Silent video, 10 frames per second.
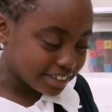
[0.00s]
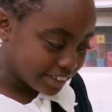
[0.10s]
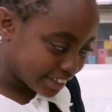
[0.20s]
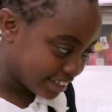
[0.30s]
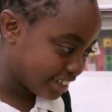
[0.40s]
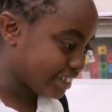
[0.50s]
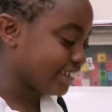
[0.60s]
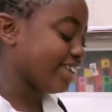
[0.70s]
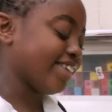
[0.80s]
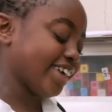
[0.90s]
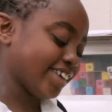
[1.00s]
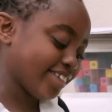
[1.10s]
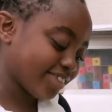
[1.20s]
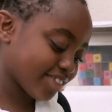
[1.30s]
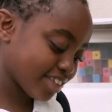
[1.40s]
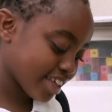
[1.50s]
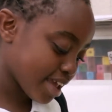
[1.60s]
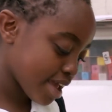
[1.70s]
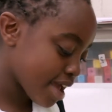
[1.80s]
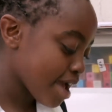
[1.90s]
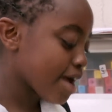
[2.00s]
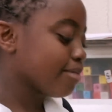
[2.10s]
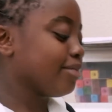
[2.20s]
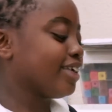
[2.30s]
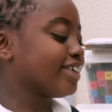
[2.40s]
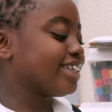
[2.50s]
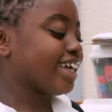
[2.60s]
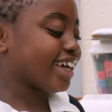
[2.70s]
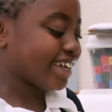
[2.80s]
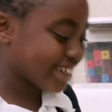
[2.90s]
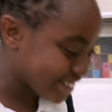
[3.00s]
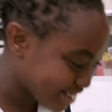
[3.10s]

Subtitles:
Okay, here I go. Music is